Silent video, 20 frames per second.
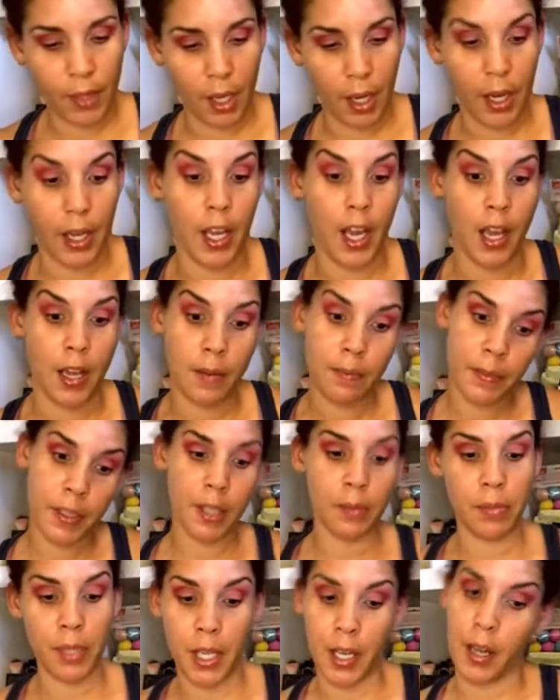I aim
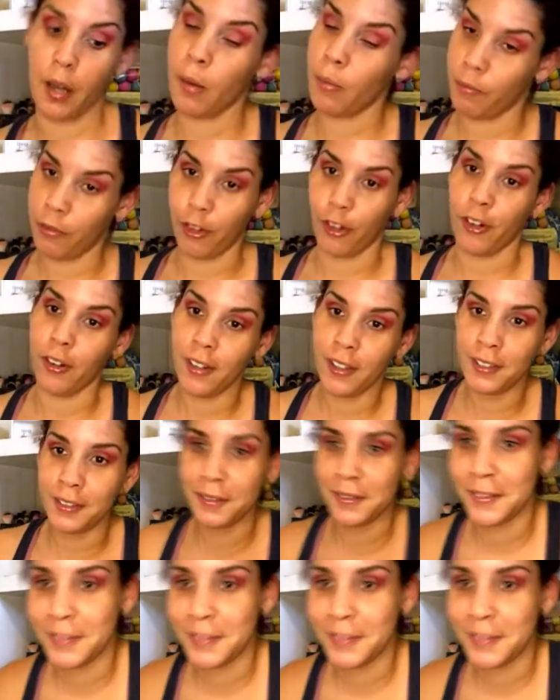to be helpful.